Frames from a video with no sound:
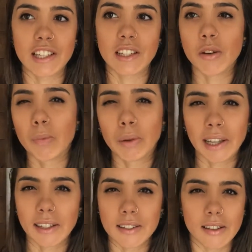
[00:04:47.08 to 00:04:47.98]
visit new
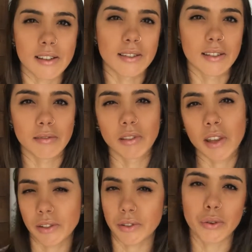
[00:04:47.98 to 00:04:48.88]
places
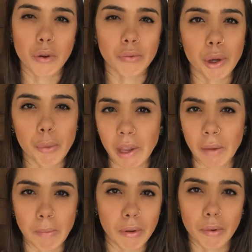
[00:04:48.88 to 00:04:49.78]
and get to know
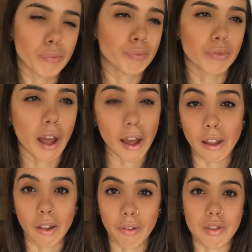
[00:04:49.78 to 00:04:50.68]
new people.
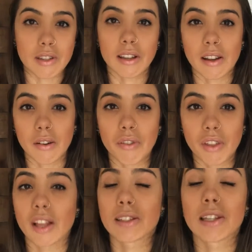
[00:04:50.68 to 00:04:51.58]
I love this kind
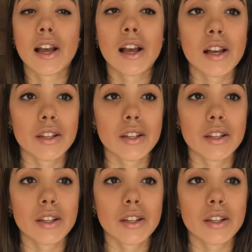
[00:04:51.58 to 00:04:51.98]
of thing.